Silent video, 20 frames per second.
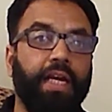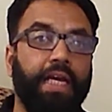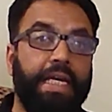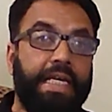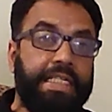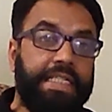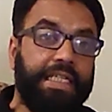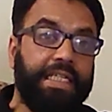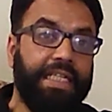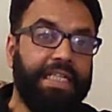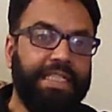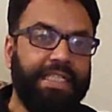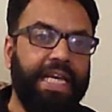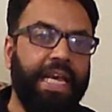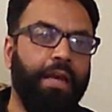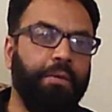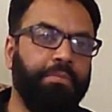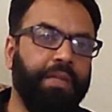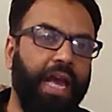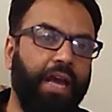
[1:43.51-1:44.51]
Is it the
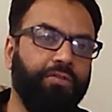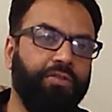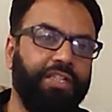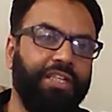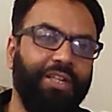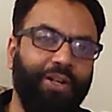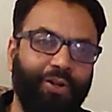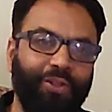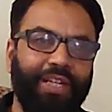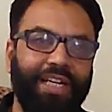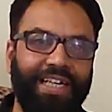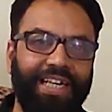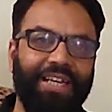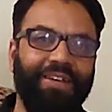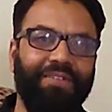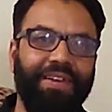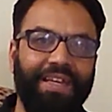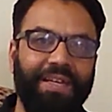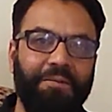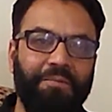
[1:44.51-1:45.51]
same they have seen on the
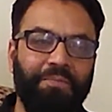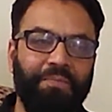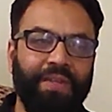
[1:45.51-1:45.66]
TV?